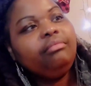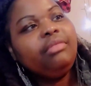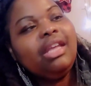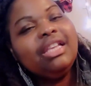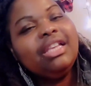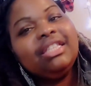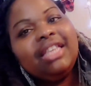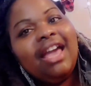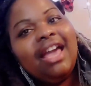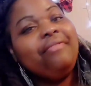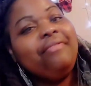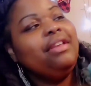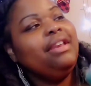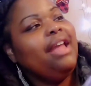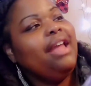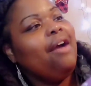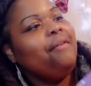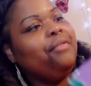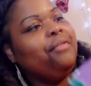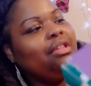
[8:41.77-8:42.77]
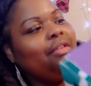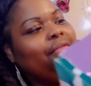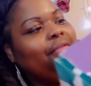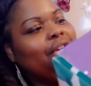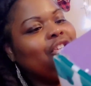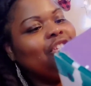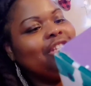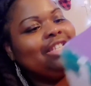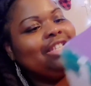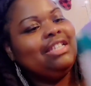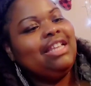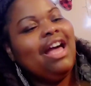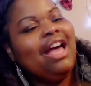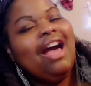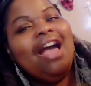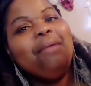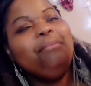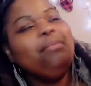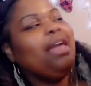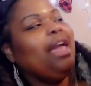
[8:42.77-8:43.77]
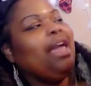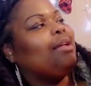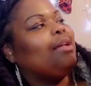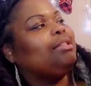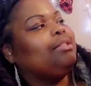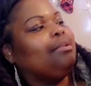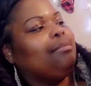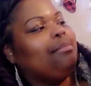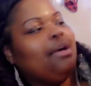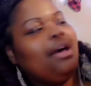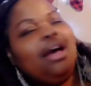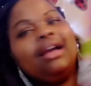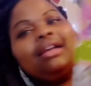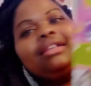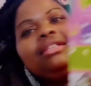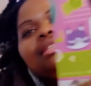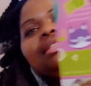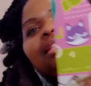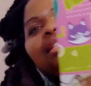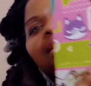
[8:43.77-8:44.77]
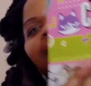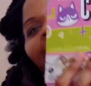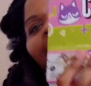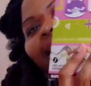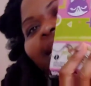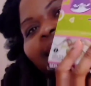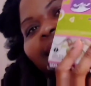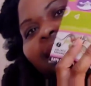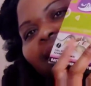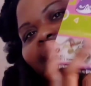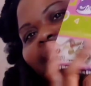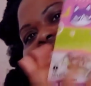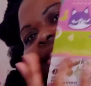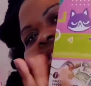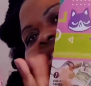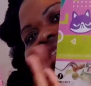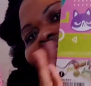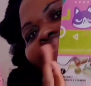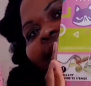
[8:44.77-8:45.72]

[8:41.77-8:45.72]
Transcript: save the now for the future. It's a time capsule box. Look at this.